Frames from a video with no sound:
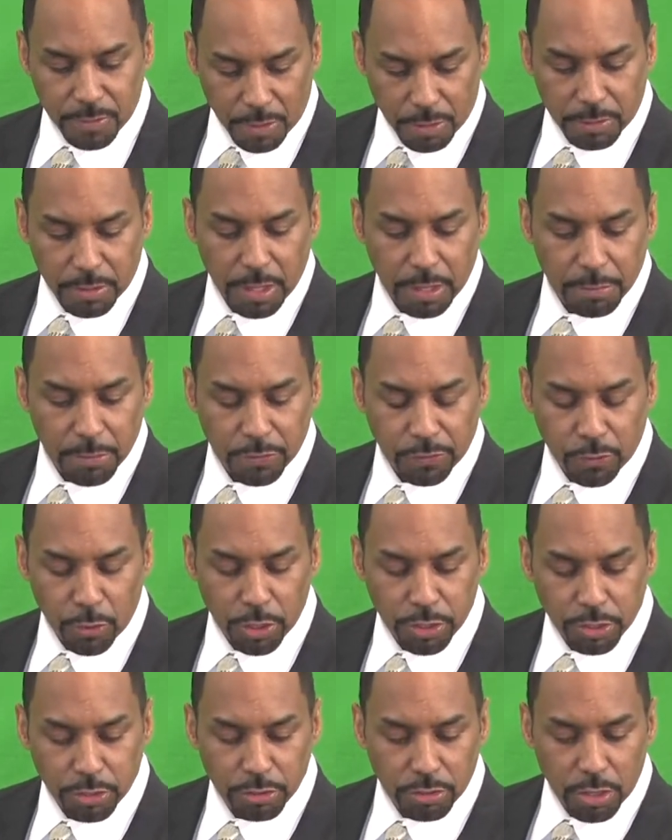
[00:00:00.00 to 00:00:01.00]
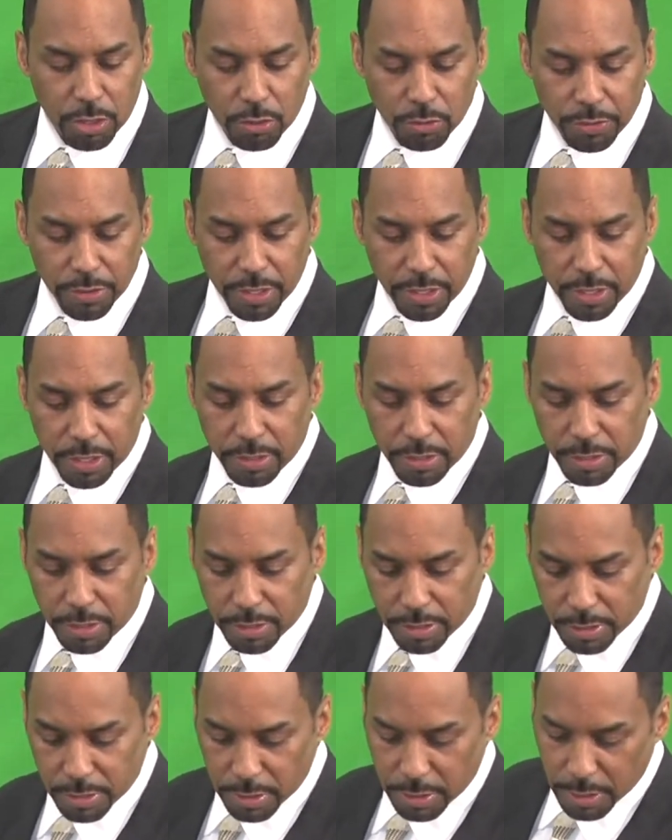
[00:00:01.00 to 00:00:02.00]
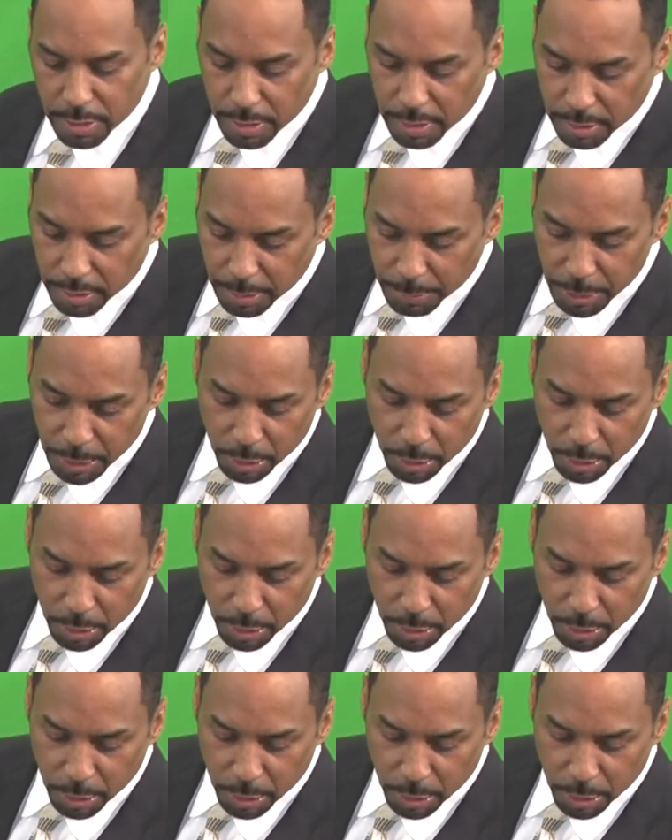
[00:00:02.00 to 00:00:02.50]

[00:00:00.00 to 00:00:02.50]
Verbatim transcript: Okay. Before you go there, let me